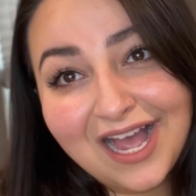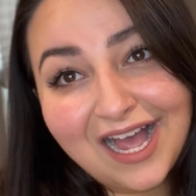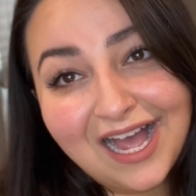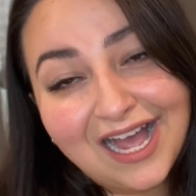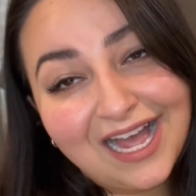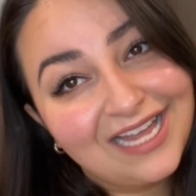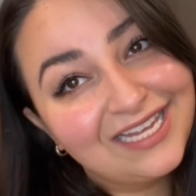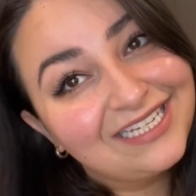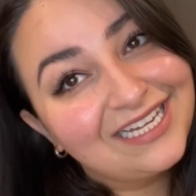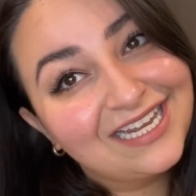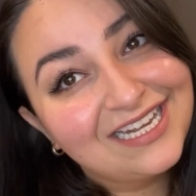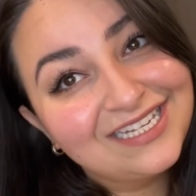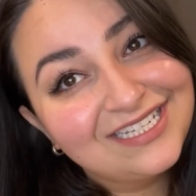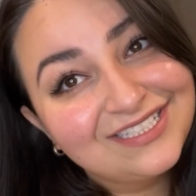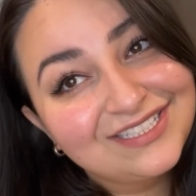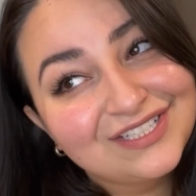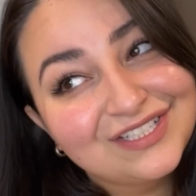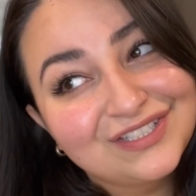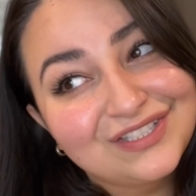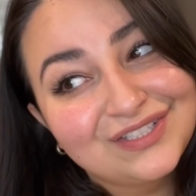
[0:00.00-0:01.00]
Hi
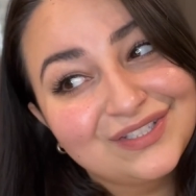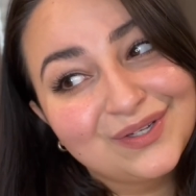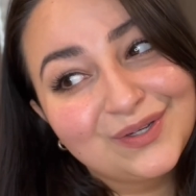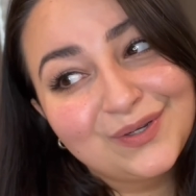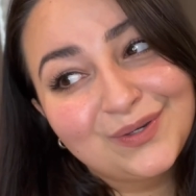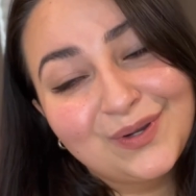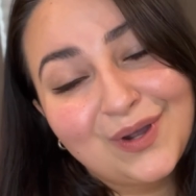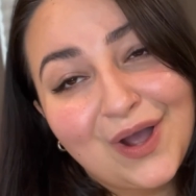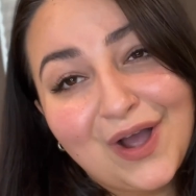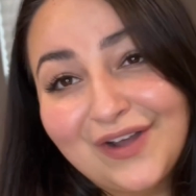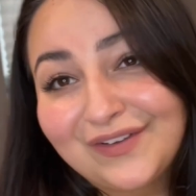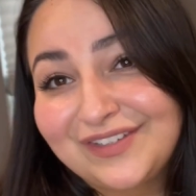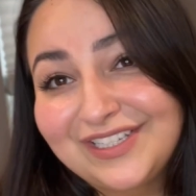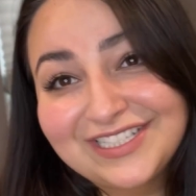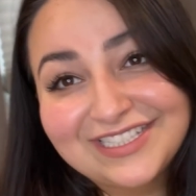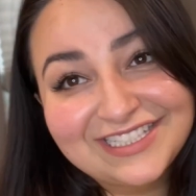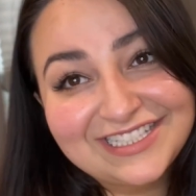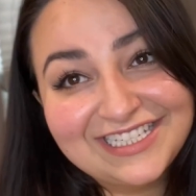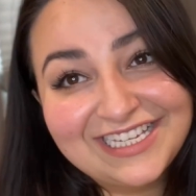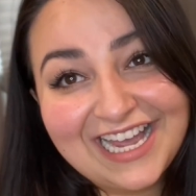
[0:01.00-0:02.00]
guys, so
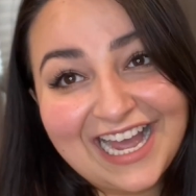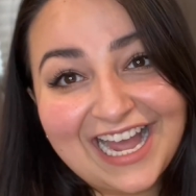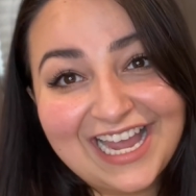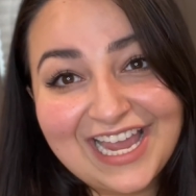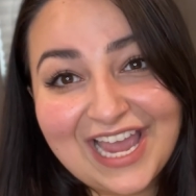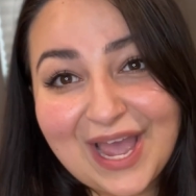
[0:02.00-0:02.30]
obviously I